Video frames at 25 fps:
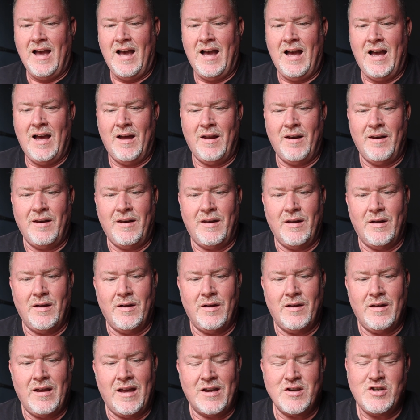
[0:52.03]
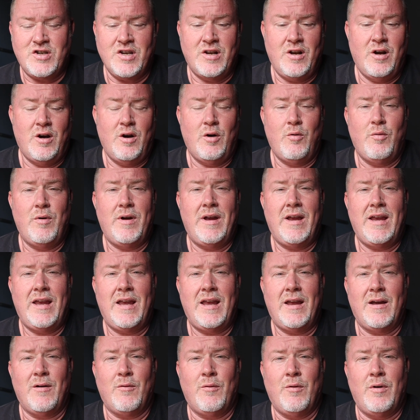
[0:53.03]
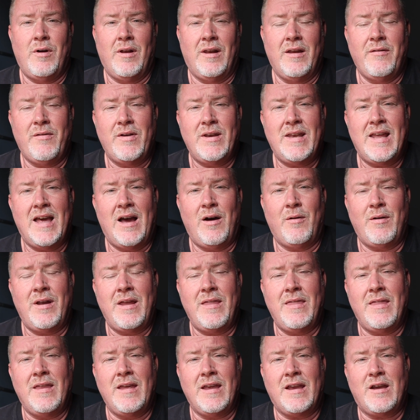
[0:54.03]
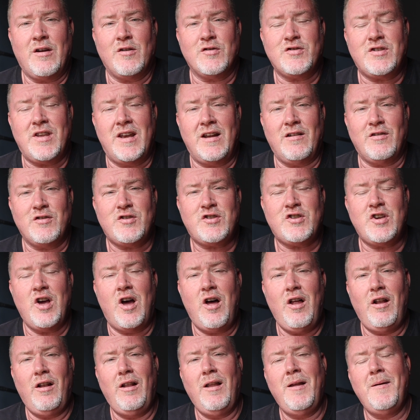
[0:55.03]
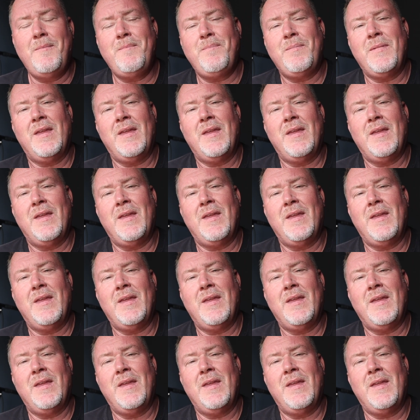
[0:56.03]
and as you know, we were living down in the Costa del Sol